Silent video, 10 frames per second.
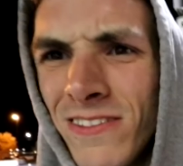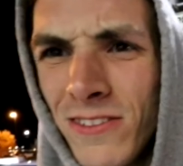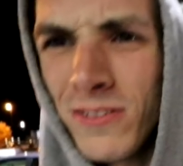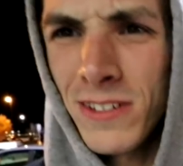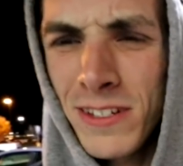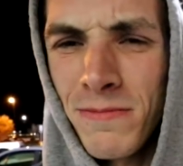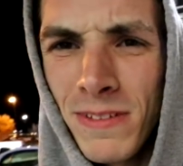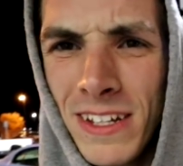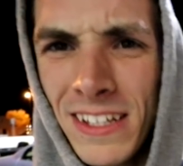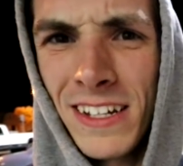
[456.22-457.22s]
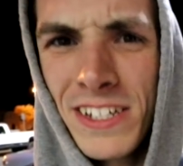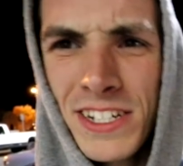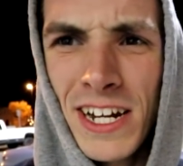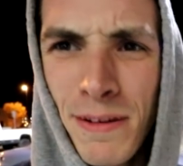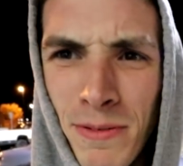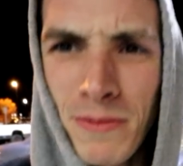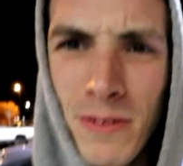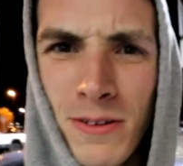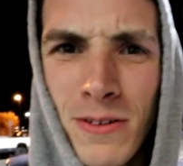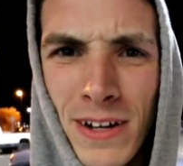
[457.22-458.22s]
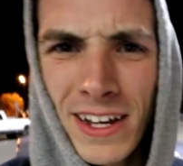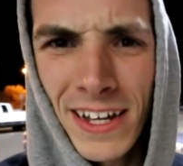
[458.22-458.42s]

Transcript: We're doing some late night shopping real quick.